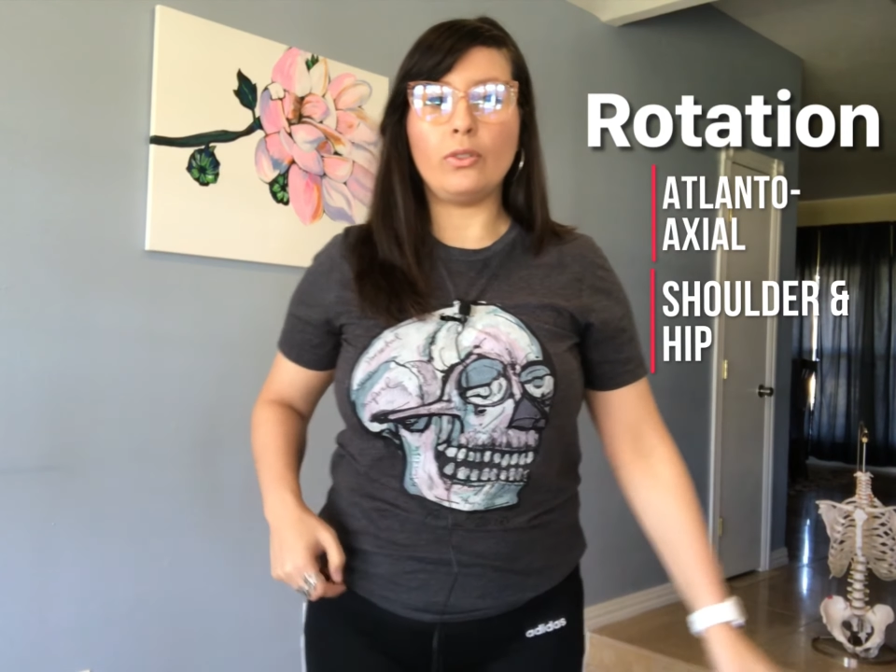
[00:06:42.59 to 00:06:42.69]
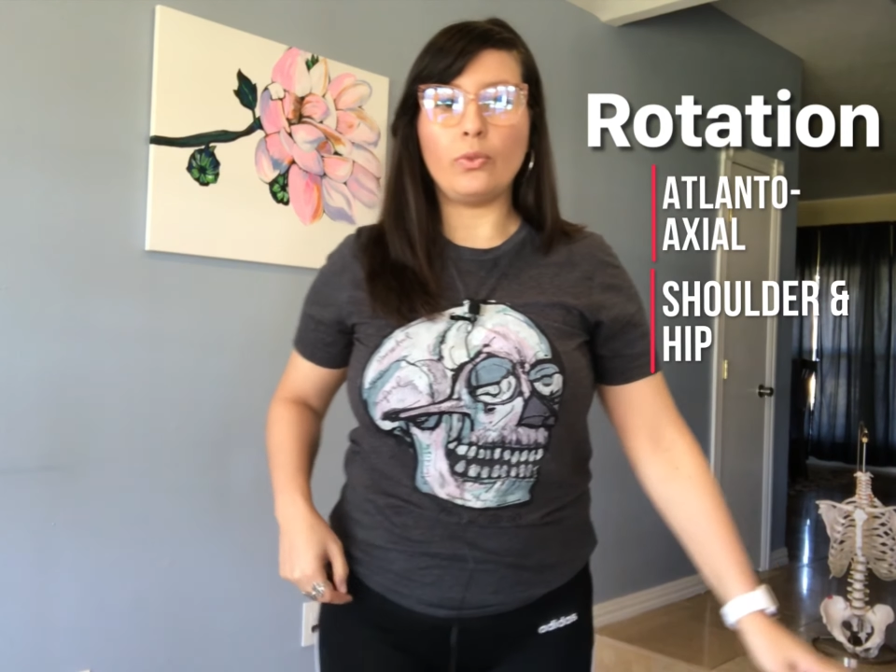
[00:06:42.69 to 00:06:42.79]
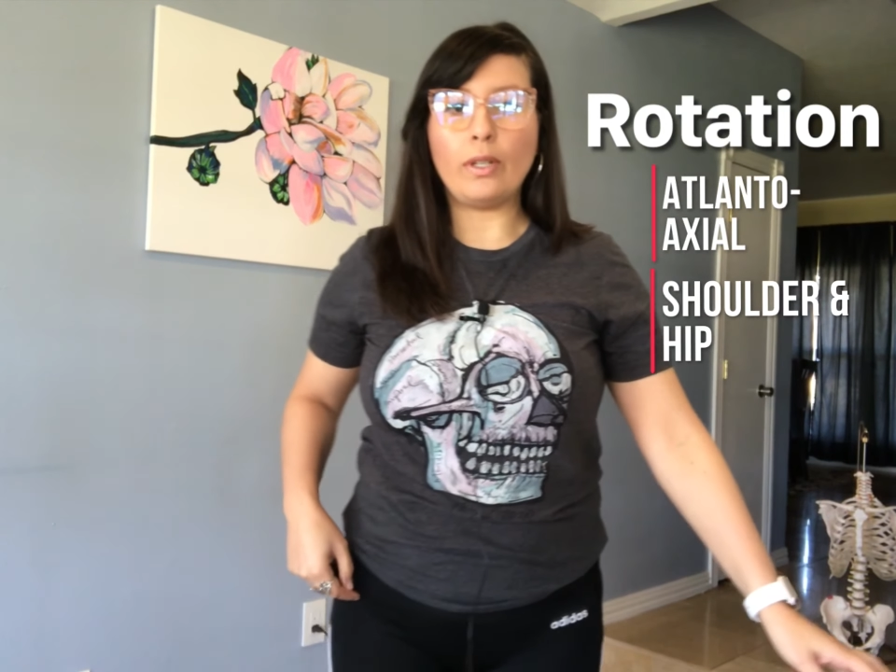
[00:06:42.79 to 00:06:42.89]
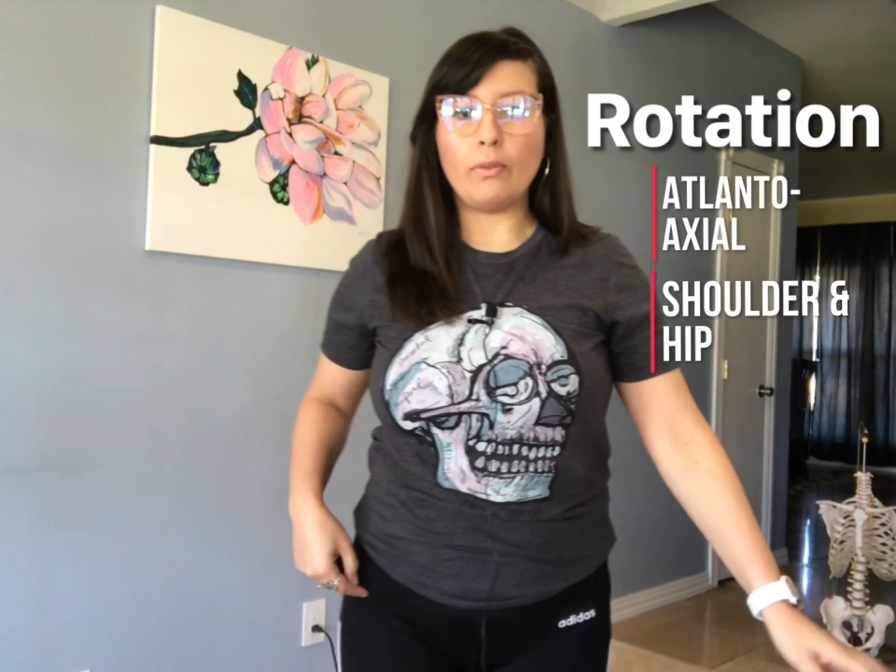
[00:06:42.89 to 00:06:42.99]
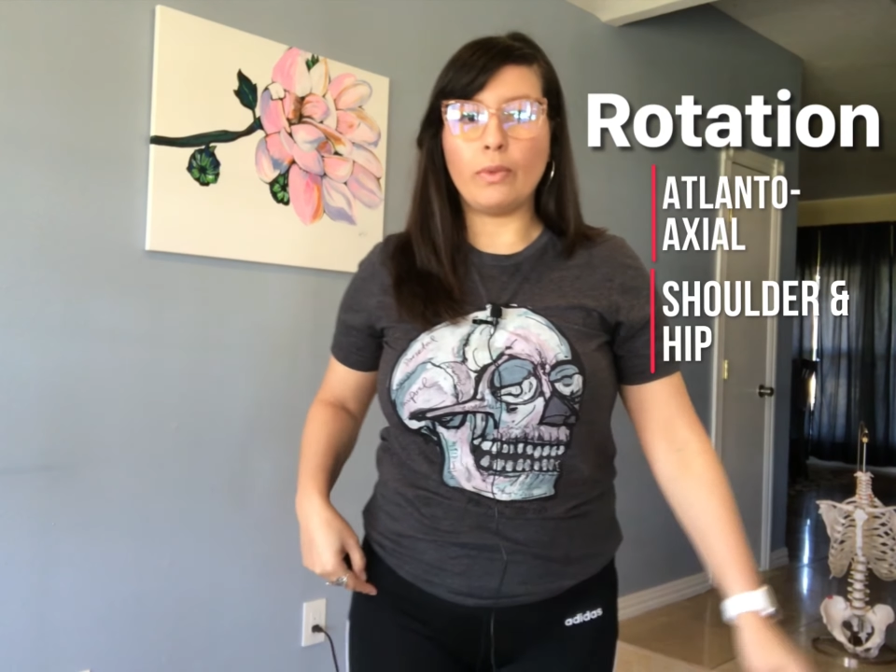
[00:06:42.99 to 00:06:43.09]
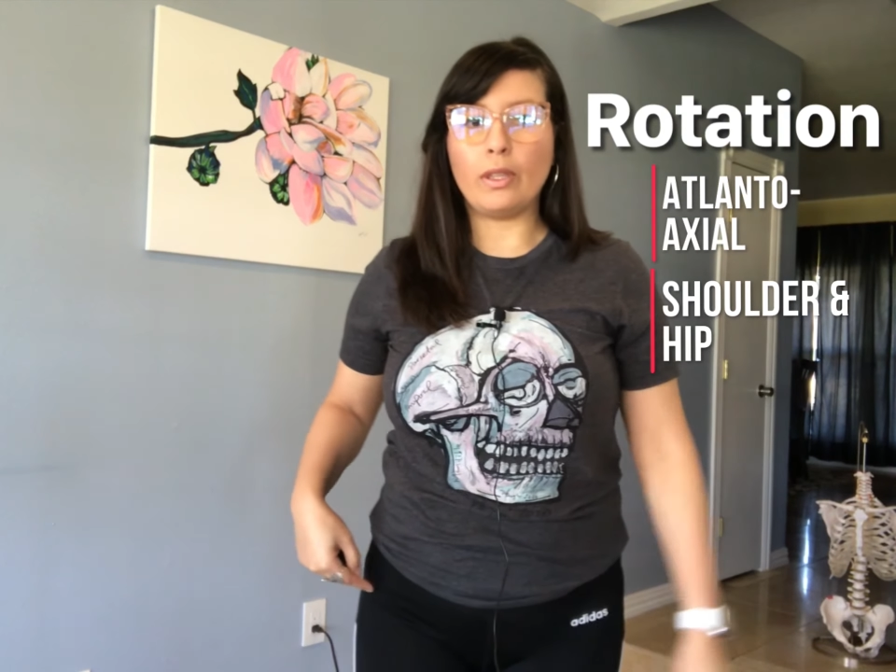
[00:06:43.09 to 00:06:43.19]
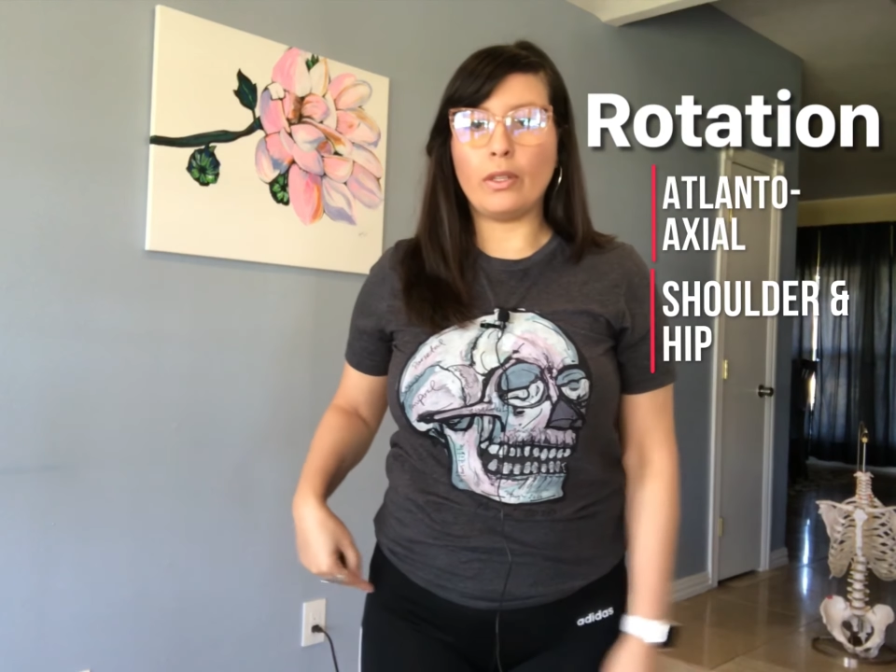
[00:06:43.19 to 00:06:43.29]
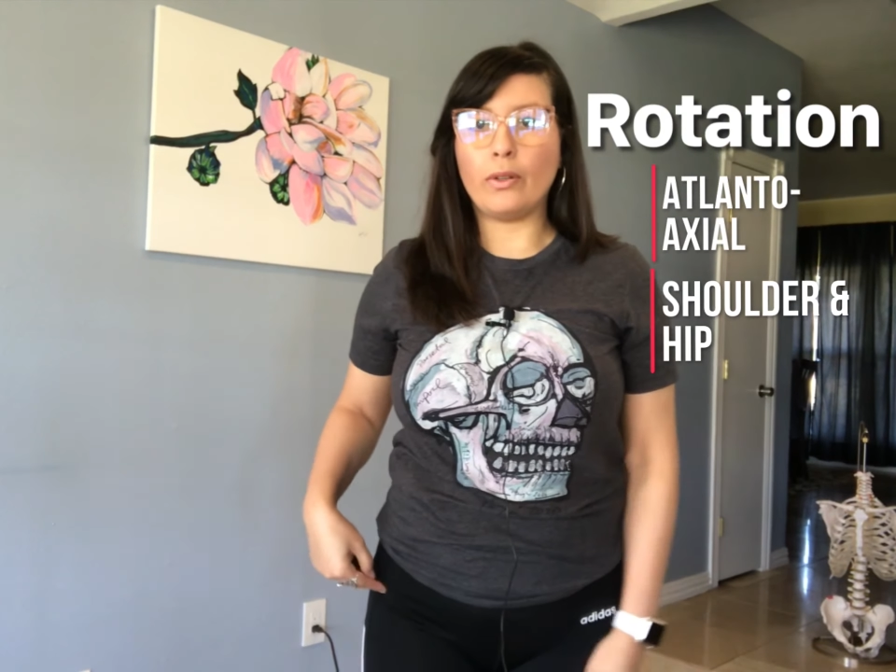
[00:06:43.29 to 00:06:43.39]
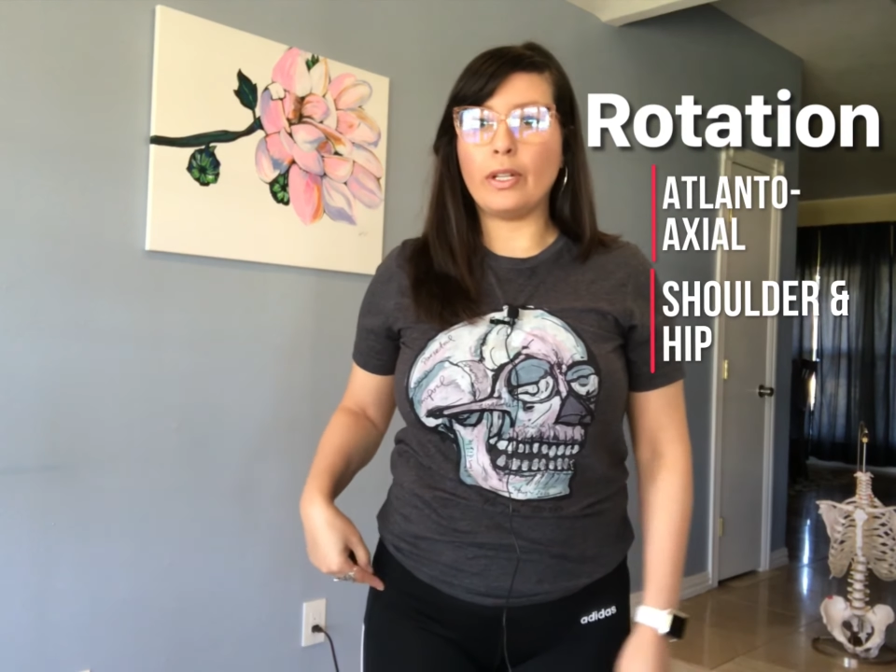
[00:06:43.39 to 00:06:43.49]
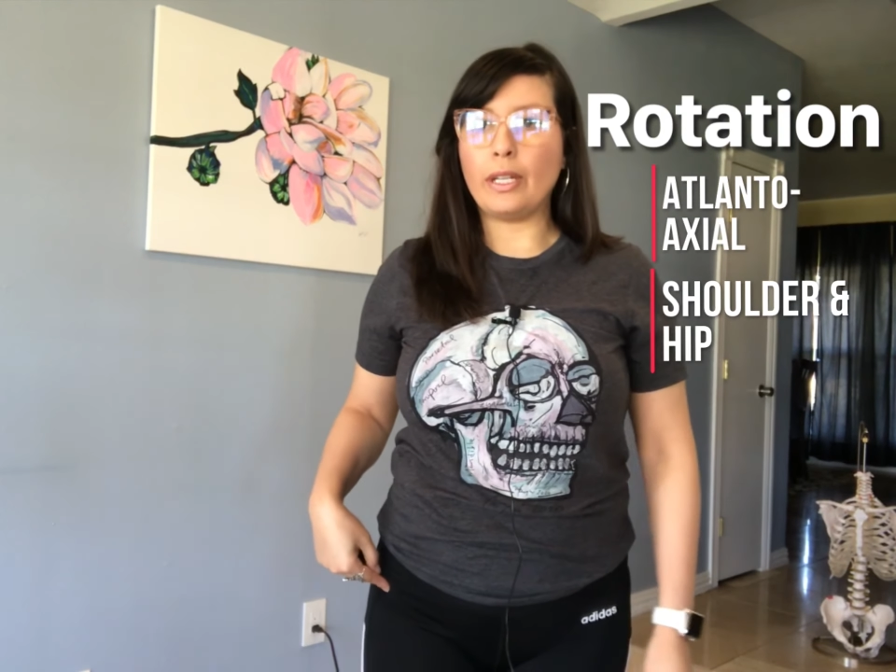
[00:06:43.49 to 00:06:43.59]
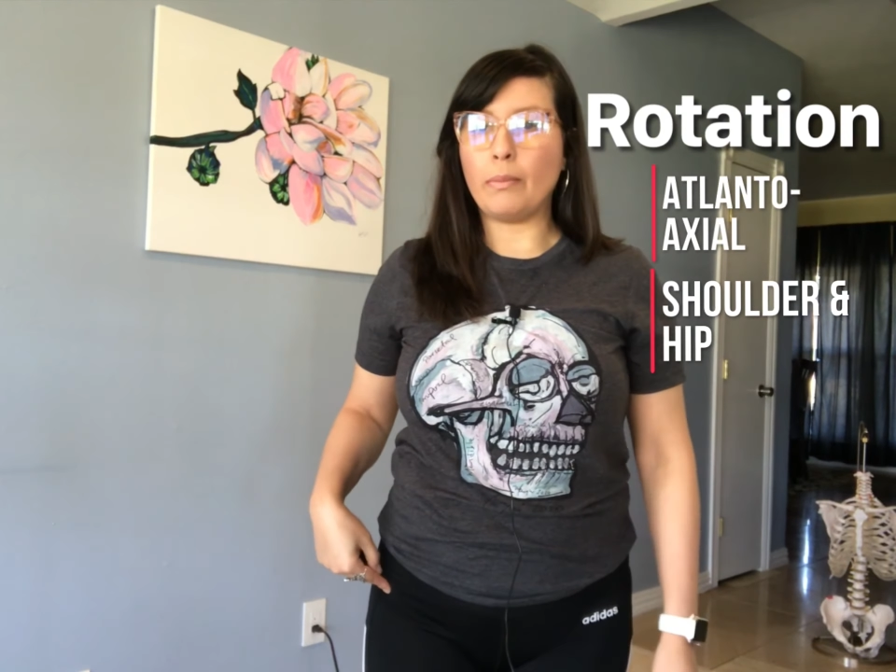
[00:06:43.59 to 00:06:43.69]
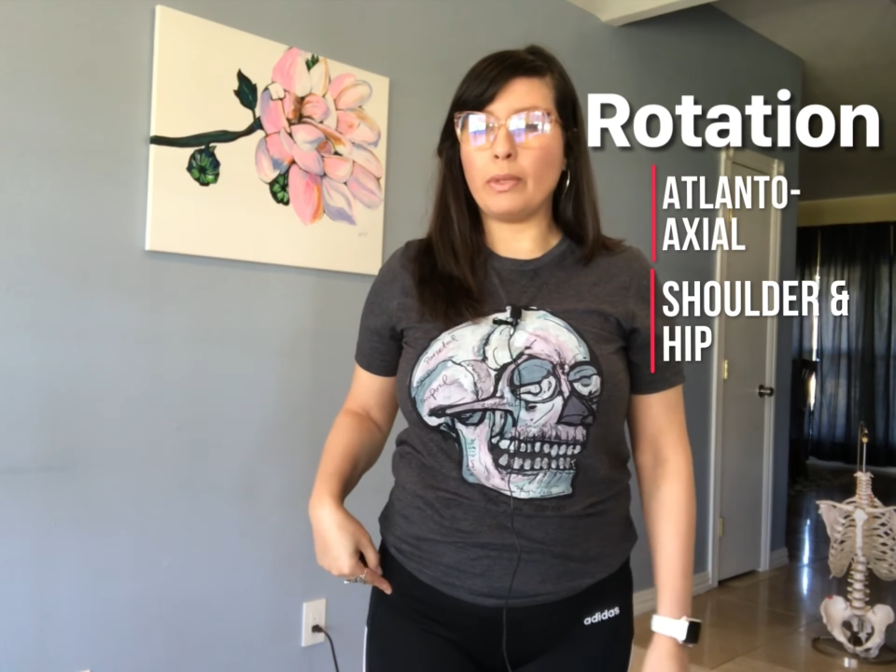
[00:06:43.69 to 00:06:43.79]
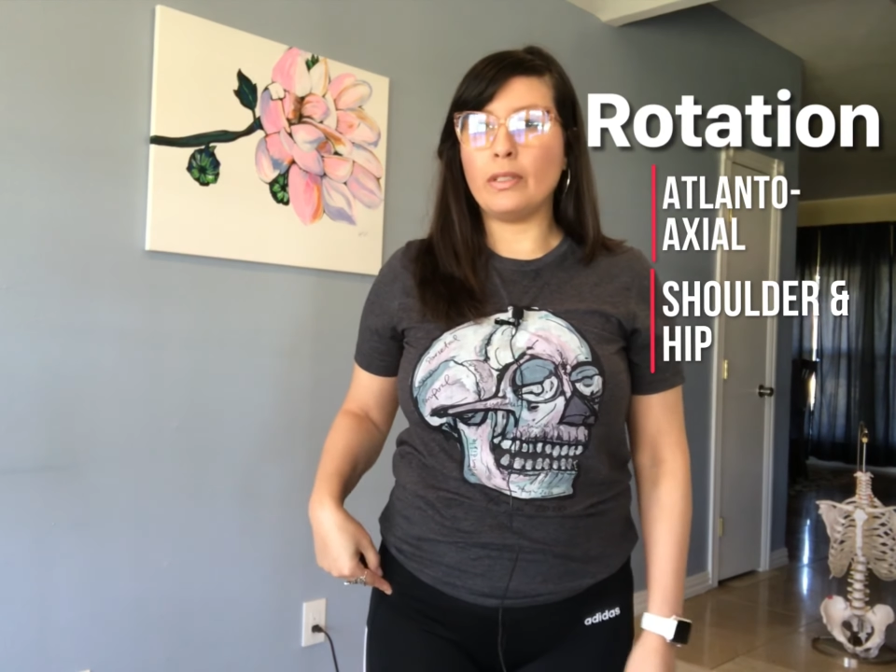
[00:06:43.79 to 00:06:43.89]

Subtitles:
do it with your hip,